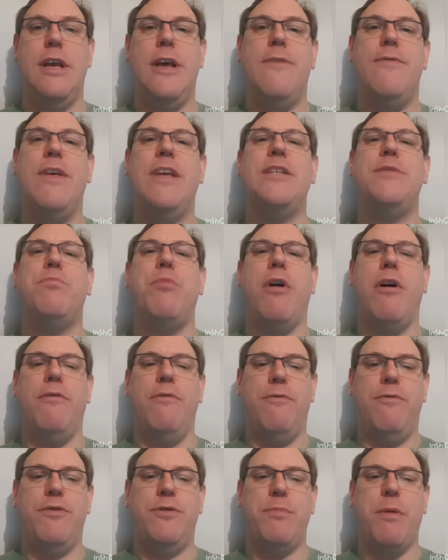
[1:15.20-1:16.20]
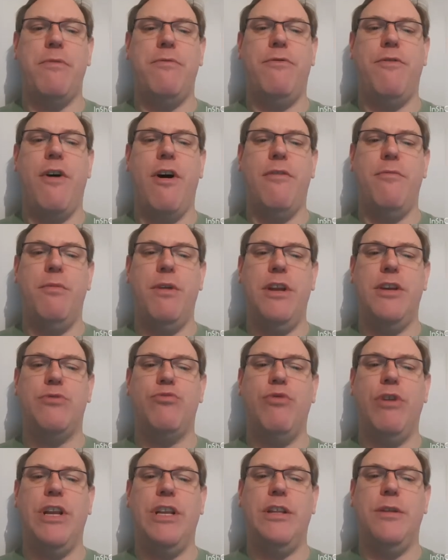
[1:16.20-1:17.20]
Then spend 5 minutes
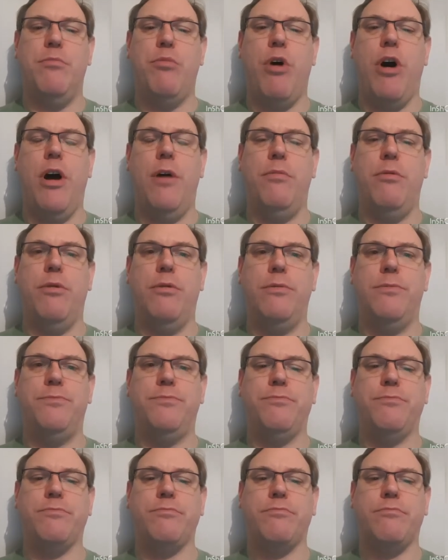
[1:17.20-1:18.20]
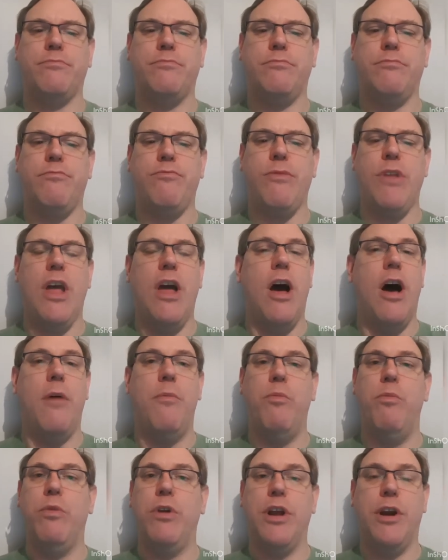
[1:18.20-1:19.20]
reading the Bible.
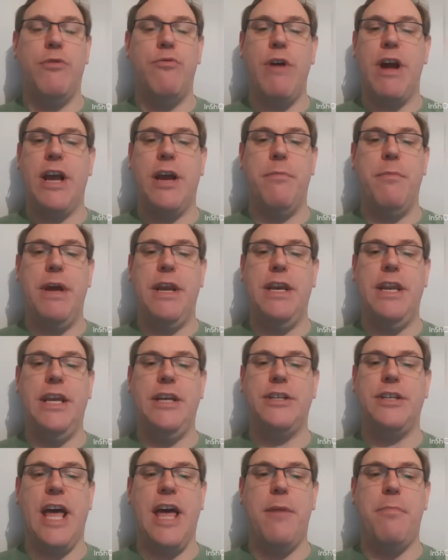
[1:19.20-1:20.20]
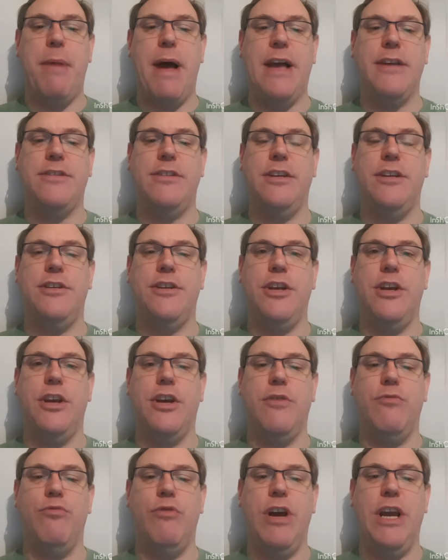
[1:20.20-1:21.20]
I'm going to recommend each day a passage that you
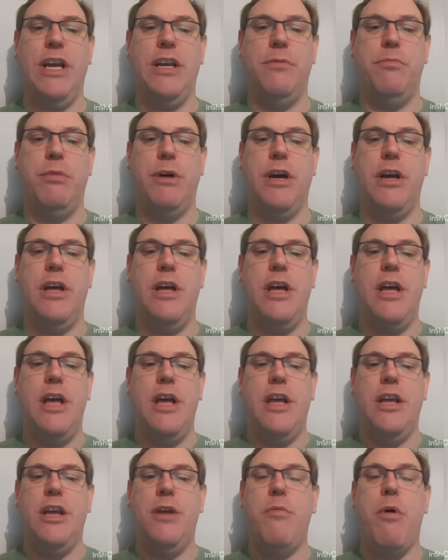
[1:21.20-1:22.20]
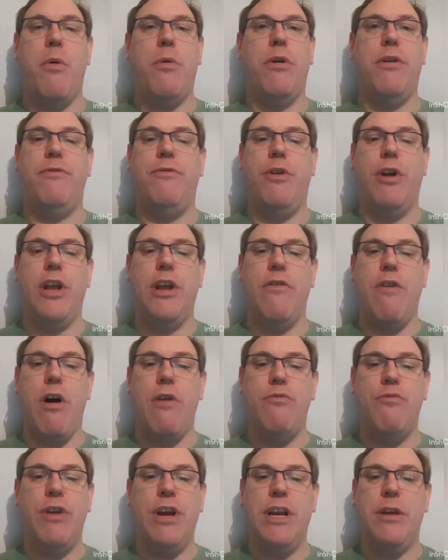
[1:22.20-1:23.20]
can read, but you might want to follow your
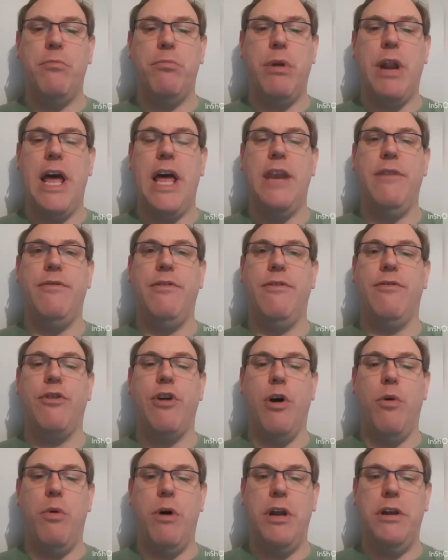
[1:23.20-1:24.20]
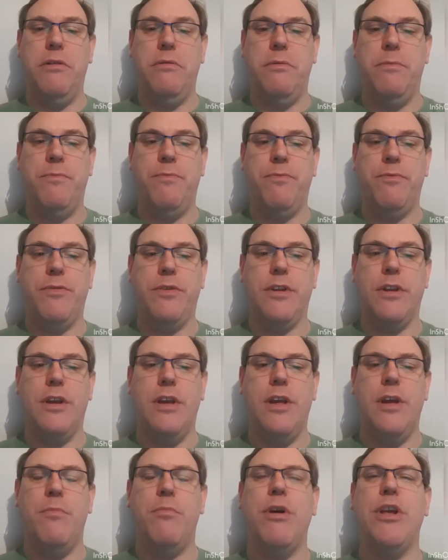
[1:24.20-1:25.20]
own reading plan if you've got one.
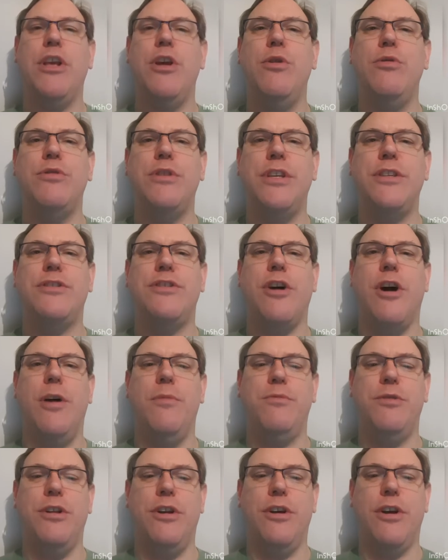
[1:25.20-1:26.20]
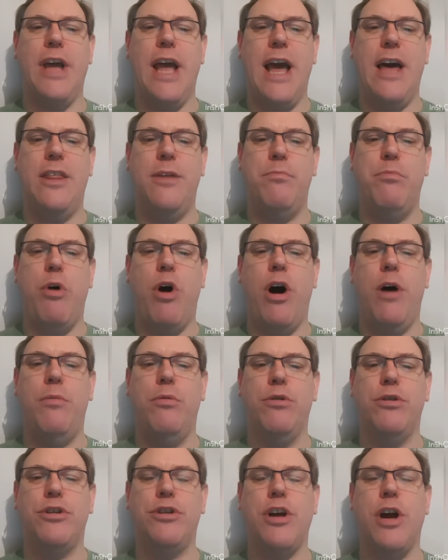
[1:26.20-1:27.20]
But use this time to look at how the
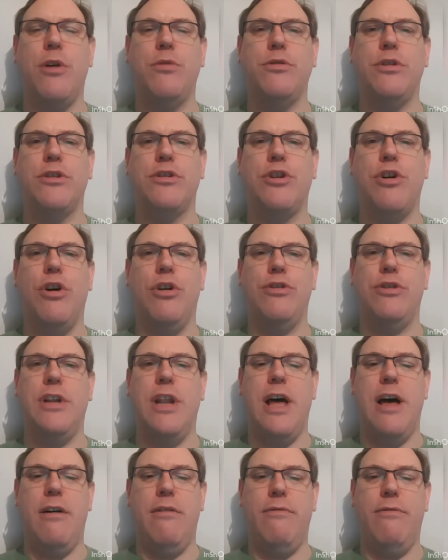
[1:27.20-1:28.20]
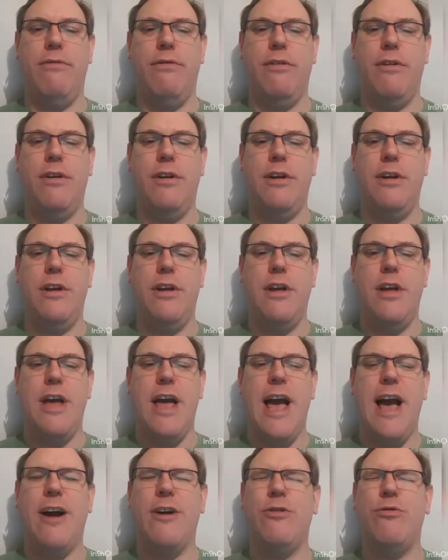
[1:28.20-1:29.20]
Bible shows us God's love,
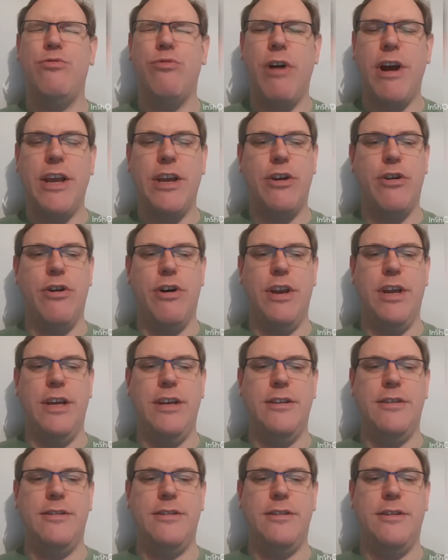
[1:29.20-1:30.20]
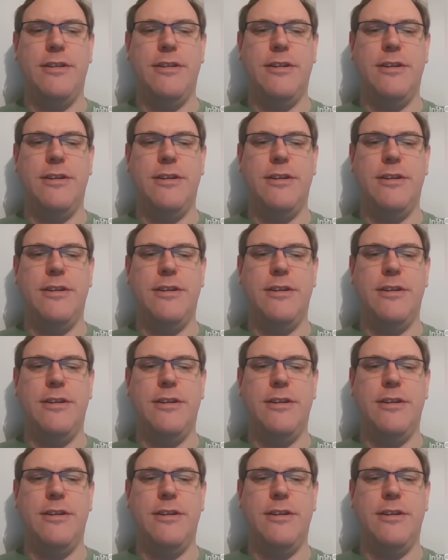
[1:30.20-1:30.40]
how great God is.